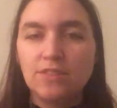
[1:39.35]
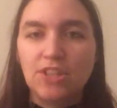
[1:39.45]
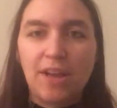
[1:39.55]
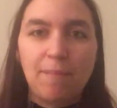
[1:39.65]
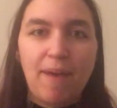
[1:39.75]

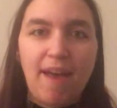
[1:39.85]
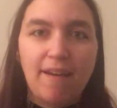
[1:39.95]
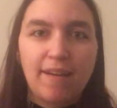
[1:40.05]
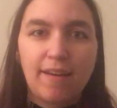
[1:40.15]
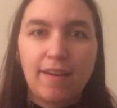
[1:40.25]
Check
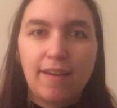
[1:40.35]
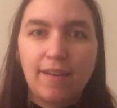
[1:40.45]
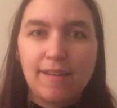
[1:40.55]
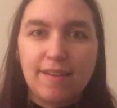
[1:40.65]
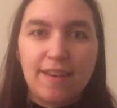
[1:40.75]
back
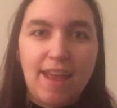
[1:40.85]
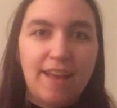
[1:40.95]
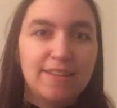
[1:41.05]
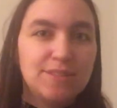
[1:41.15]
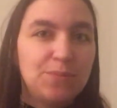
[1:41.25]

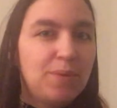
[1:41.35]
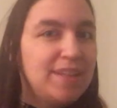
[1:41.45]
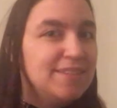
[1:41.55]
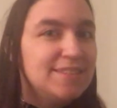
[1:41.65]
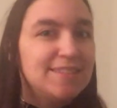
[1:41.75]
next
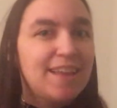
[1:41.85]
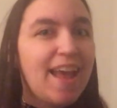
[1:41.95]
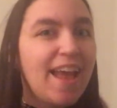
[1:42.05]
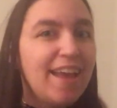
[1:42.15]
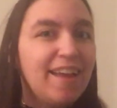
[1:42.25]

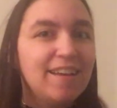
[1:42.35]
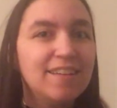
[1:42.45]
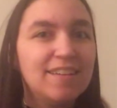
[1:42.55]
Wednesday